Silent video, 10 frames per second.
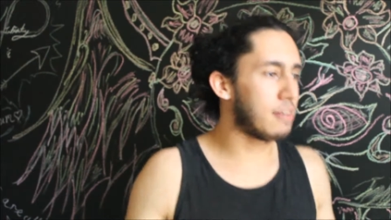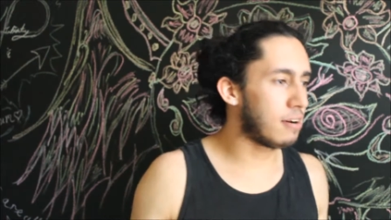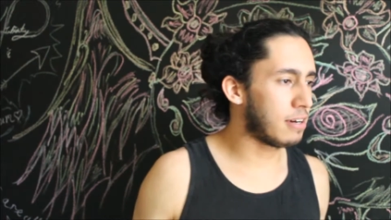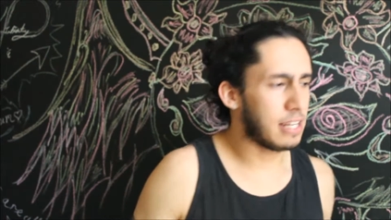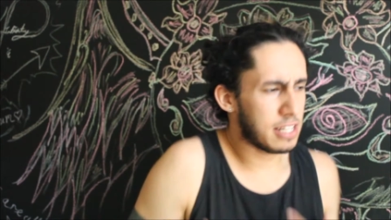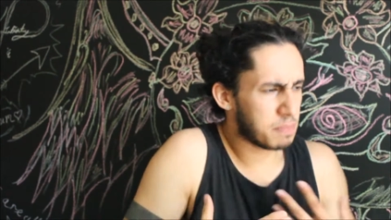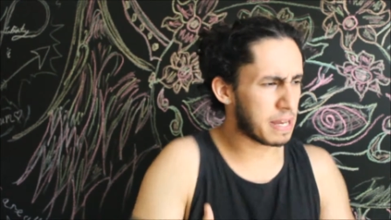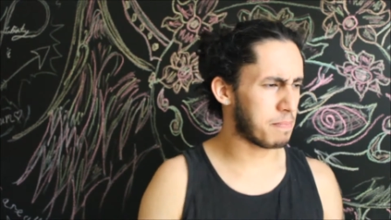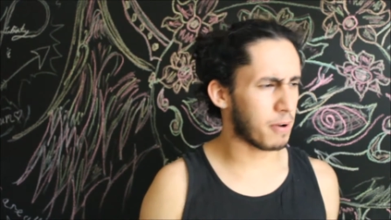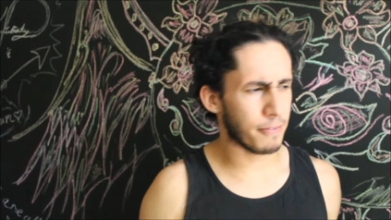you know, and he's
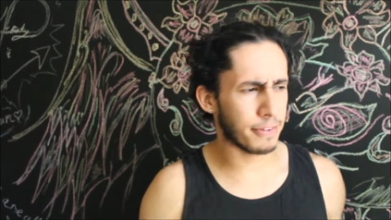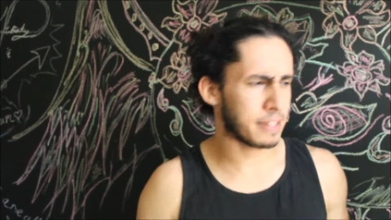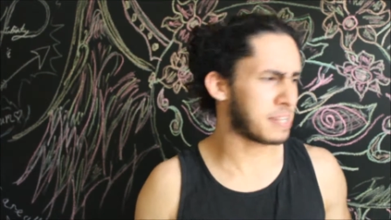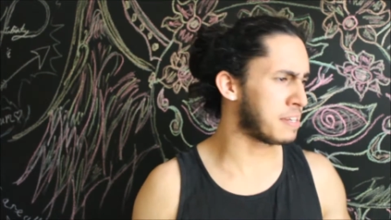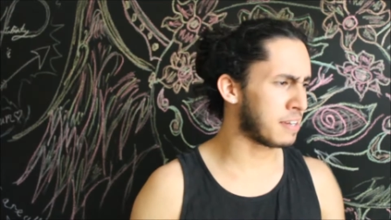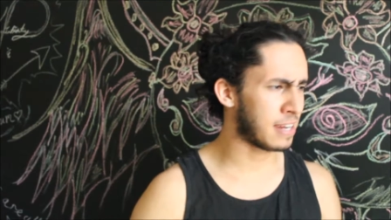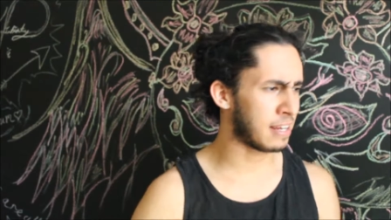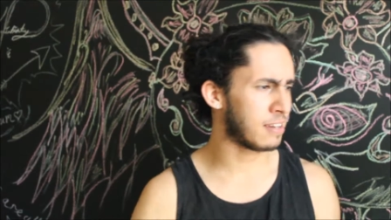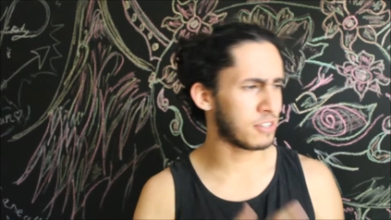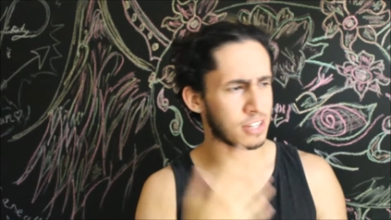speaking perfectly good
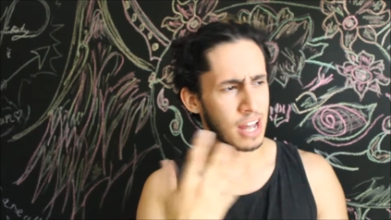English.